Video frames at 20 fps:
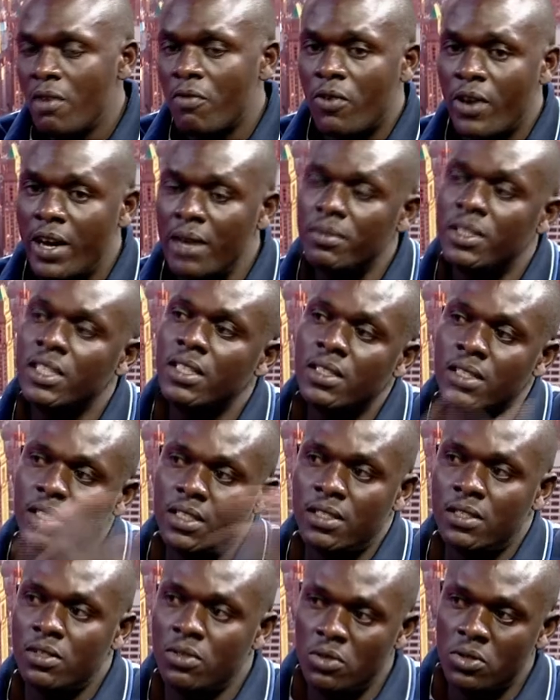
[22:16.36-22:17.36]
For MG, it
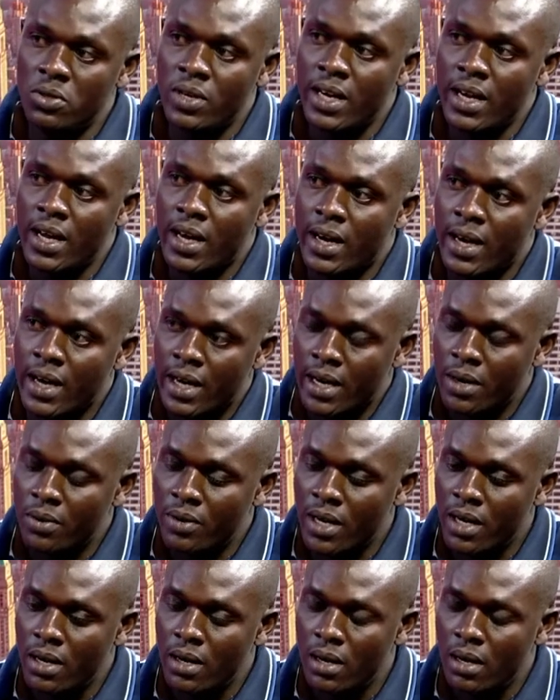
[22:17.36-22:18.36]
is usually
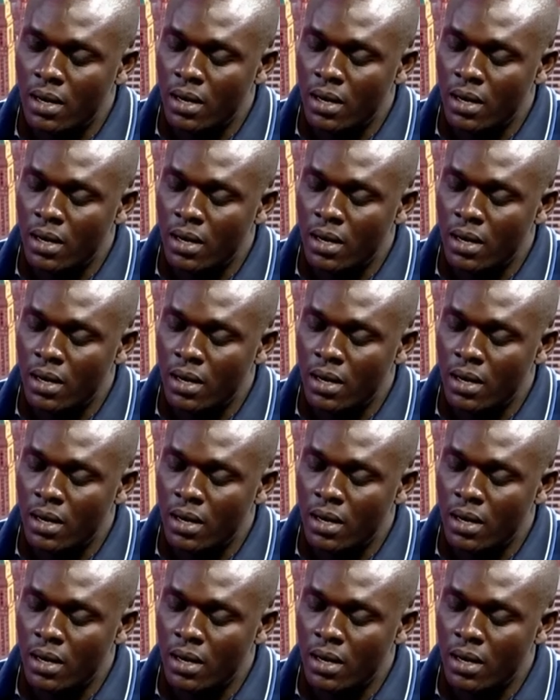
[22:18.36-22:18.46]
around